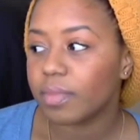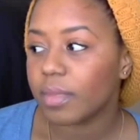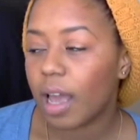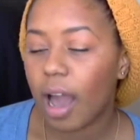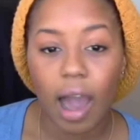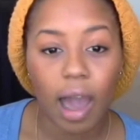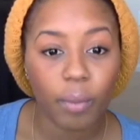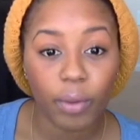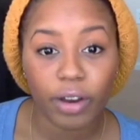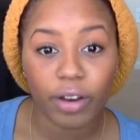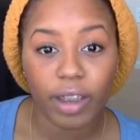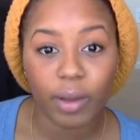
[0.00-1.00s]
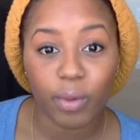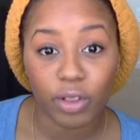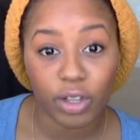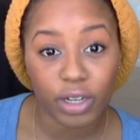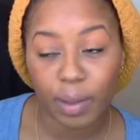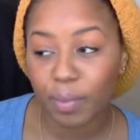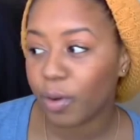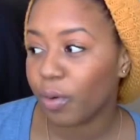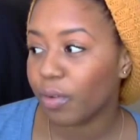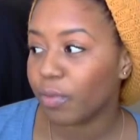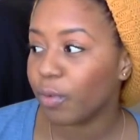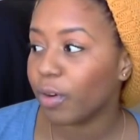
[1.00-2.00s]
how I wear it, what look I'm
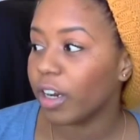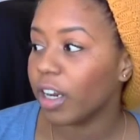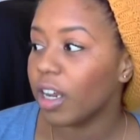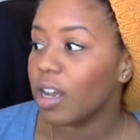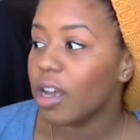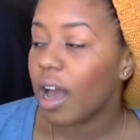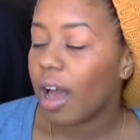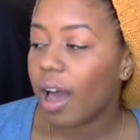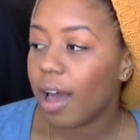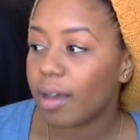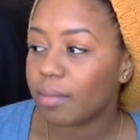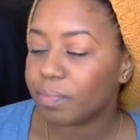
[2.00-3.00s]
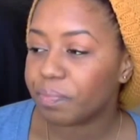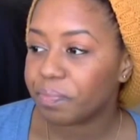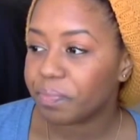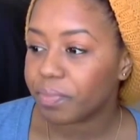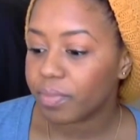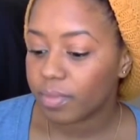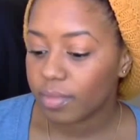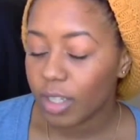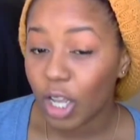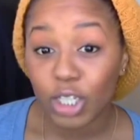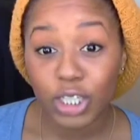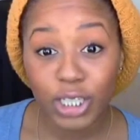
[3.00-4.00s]
going for.
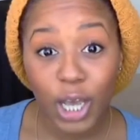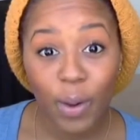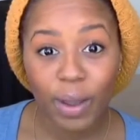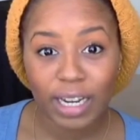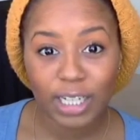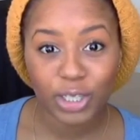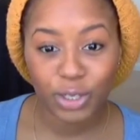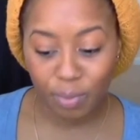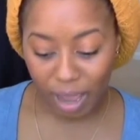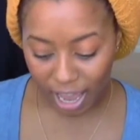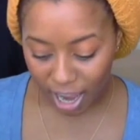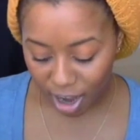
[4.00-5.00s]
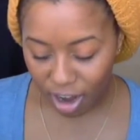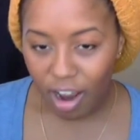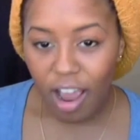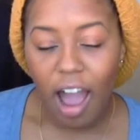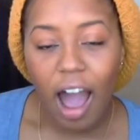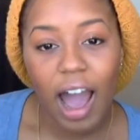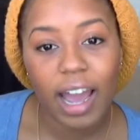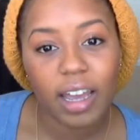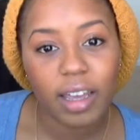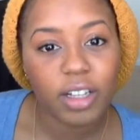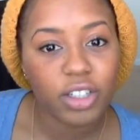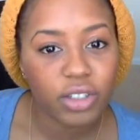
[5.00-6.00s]
So I need to do my hair.
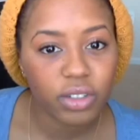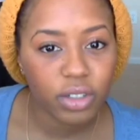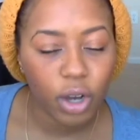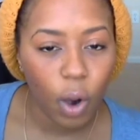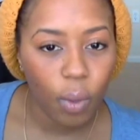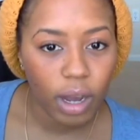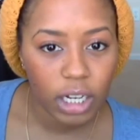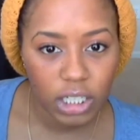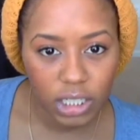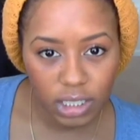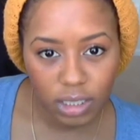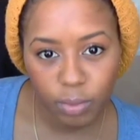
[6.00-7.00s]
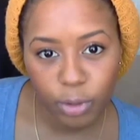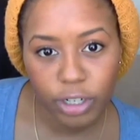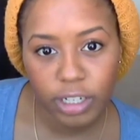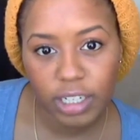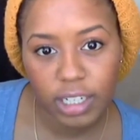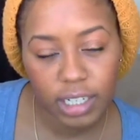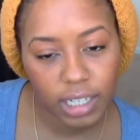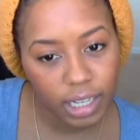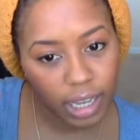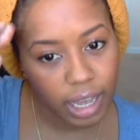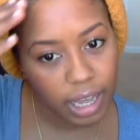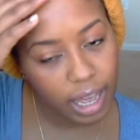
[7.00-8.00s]
I co-washed this
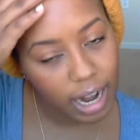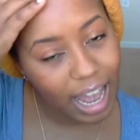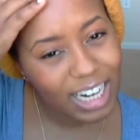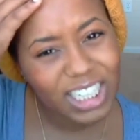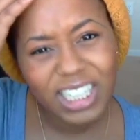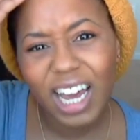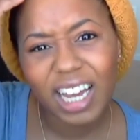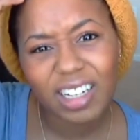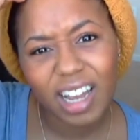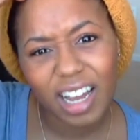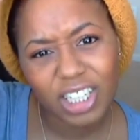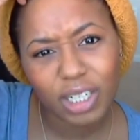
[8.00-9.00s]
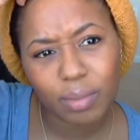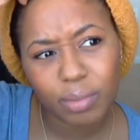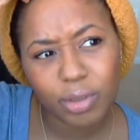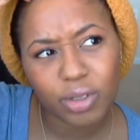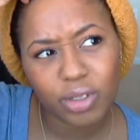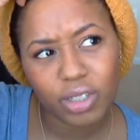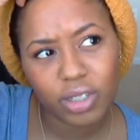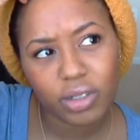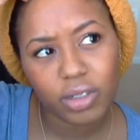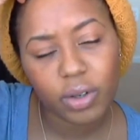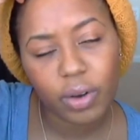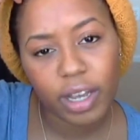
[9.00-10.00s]
morning, and actually I shampooed too.
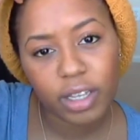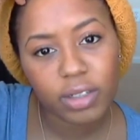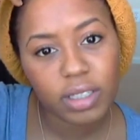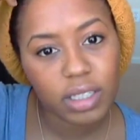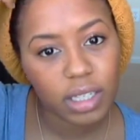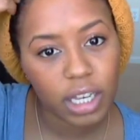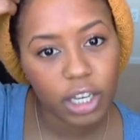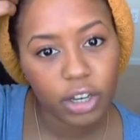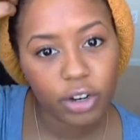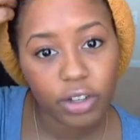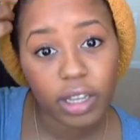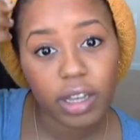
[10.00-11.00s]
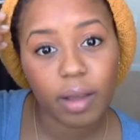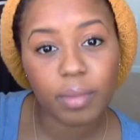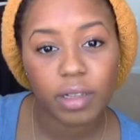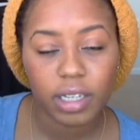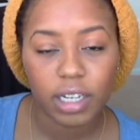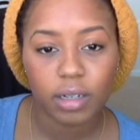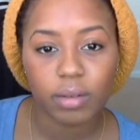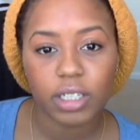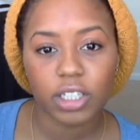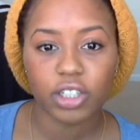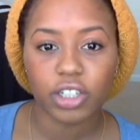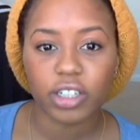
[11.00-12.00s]
So I used Kinky Curly Come Clean, which
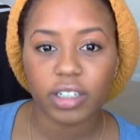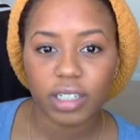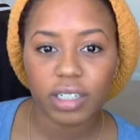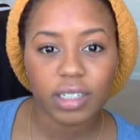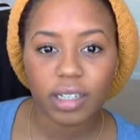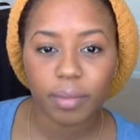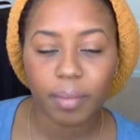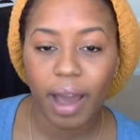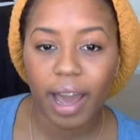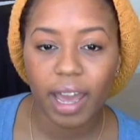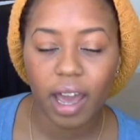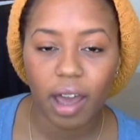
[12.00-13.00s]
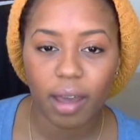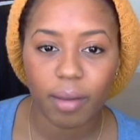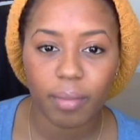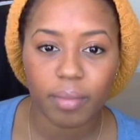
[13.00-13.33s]
has turned into my